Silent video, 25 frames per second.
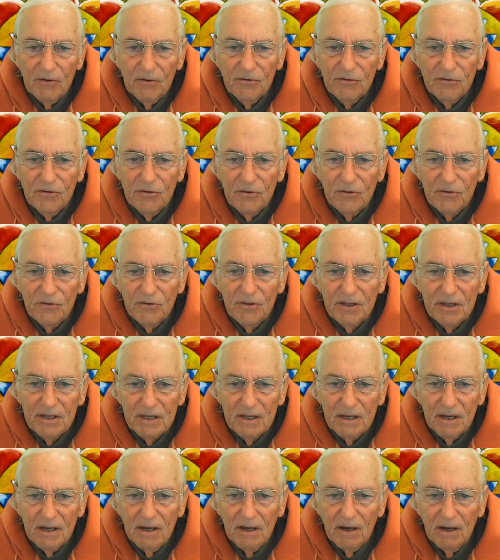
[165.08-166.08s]
to the
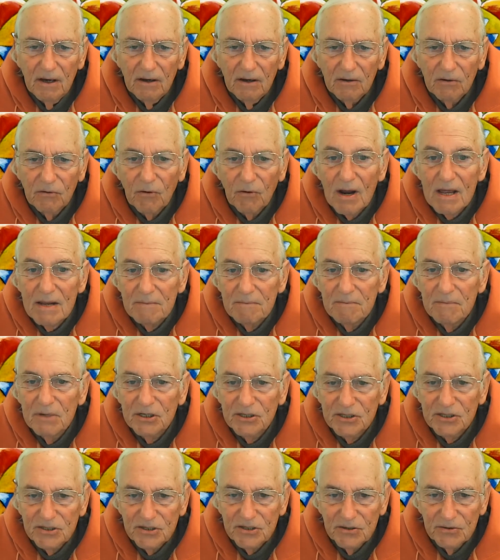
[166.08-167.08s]
great
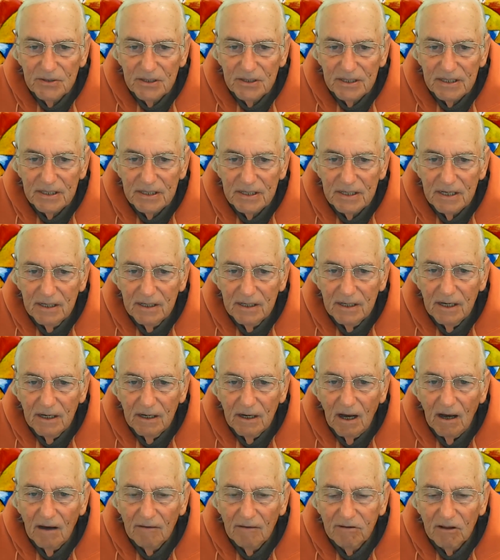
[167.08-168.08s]
mystery
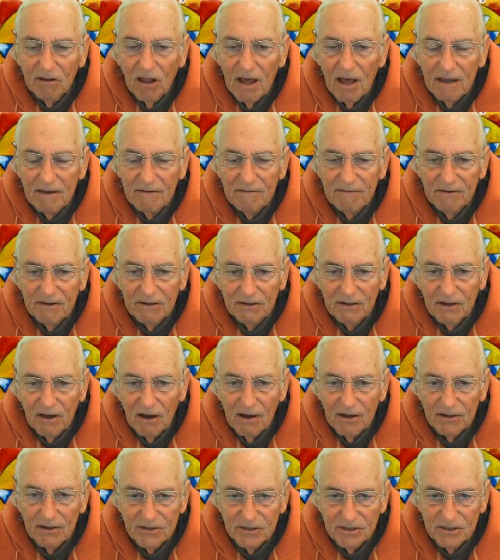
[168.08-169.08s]
of life and
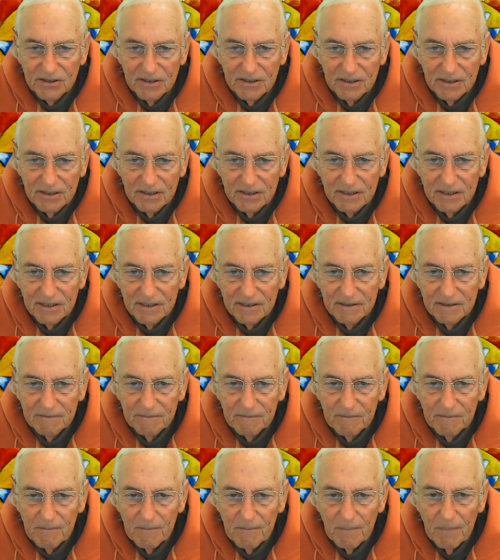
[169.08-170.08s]
consciousness.
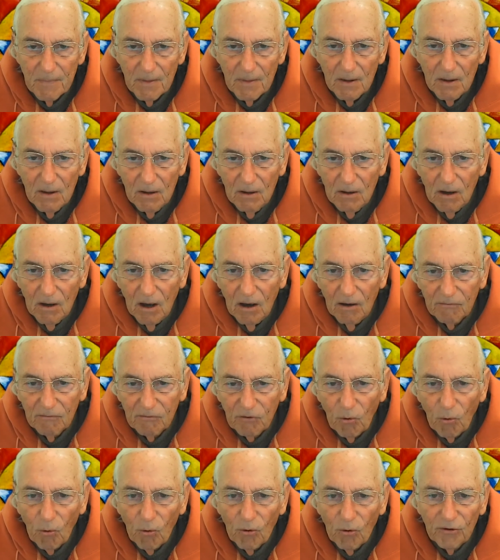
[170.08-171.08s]
Of
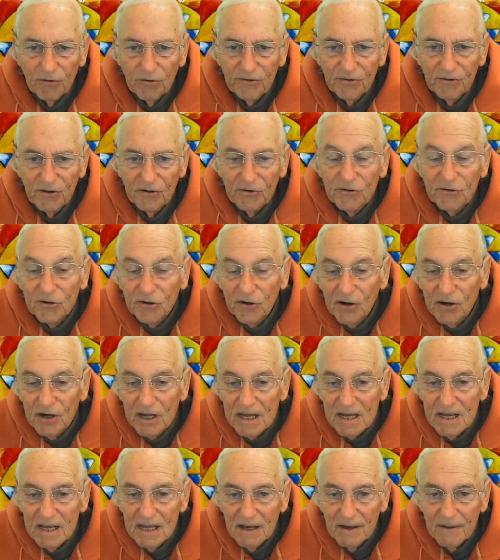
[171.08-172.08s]
course, the
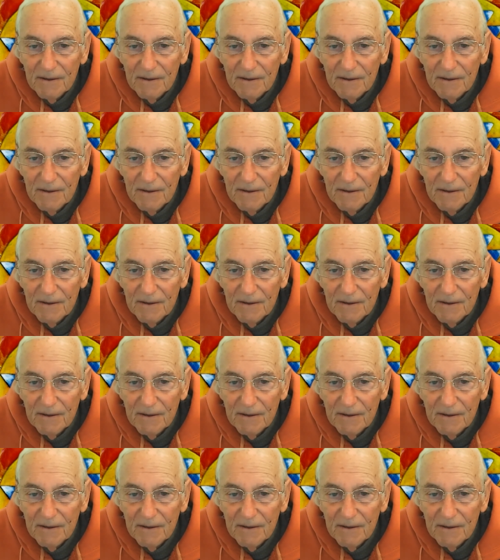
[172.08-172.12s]
journey